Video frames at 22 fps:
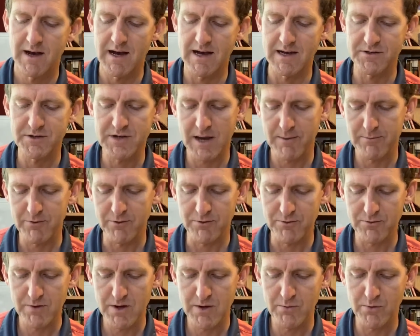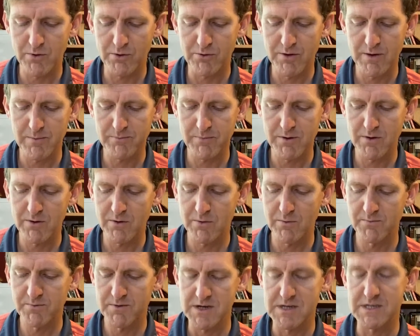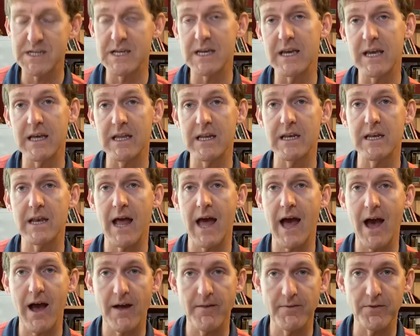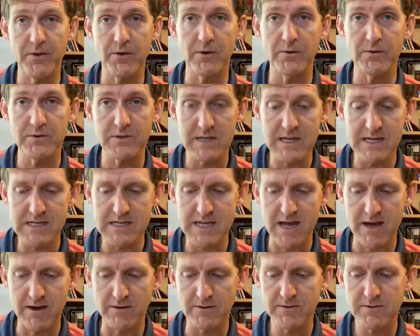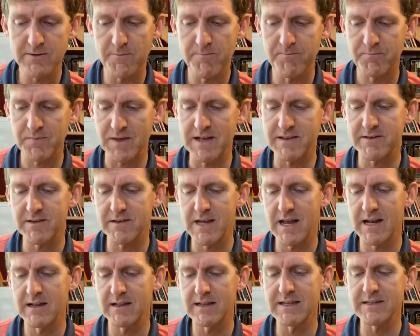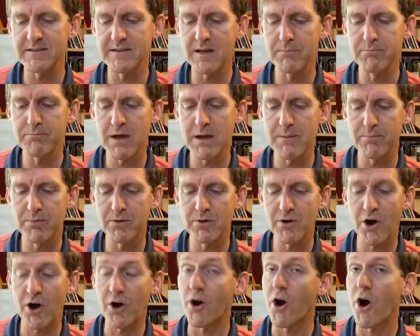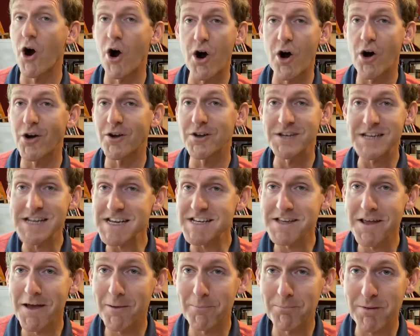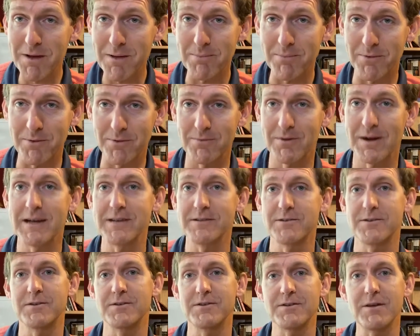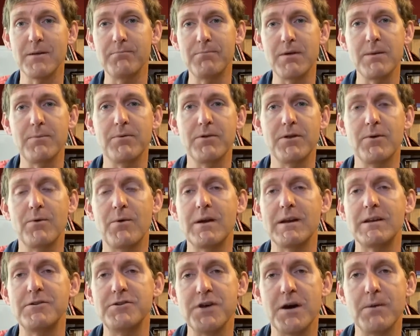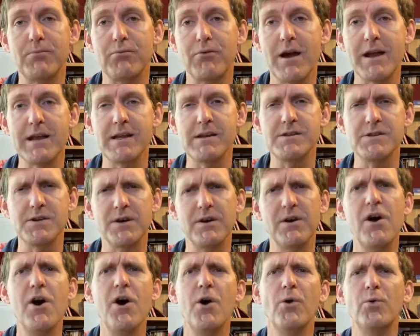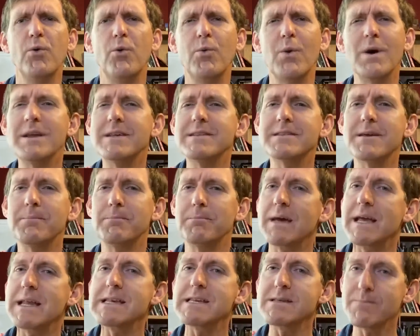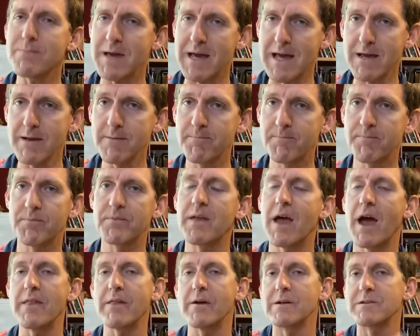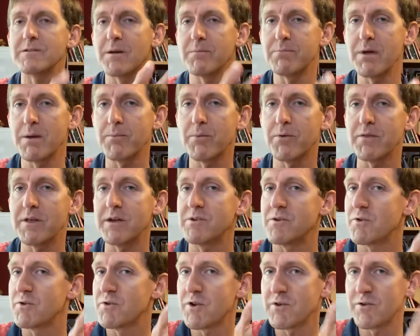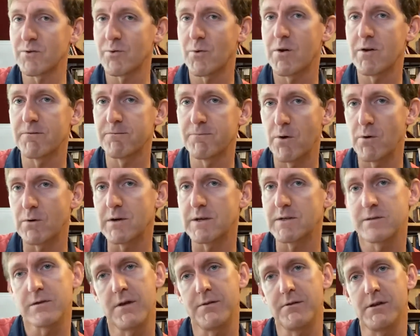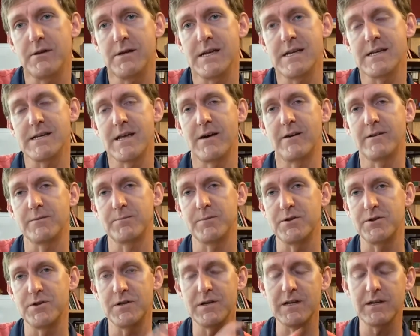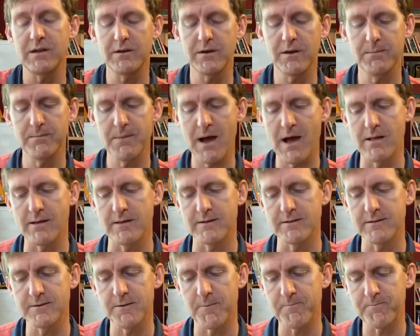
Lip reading: Chapter 3 will equip you to dig in those details. Incidentally, some people are all detailed people, right? So there's some people that want to jump right into, well, what does it mean to me? And there's some people that just want to focus on the details, but you need a good balance.